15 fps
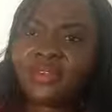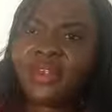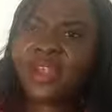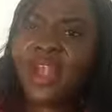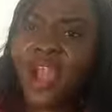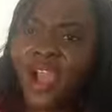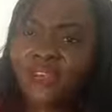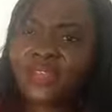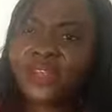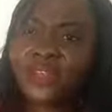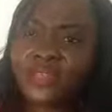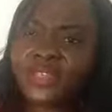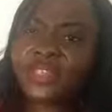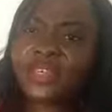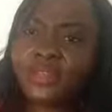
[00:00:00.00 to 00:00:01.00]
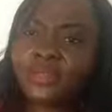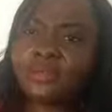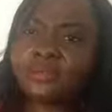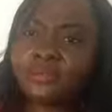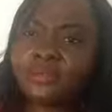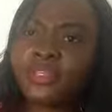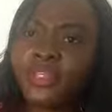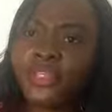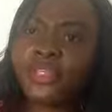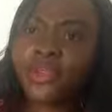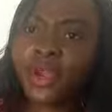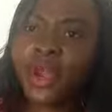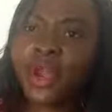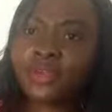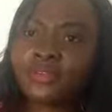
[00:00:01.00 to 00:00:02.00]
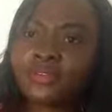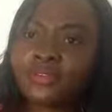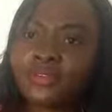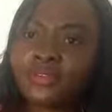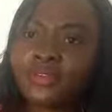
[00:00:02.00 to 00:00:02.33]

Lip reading: have a routine in your house.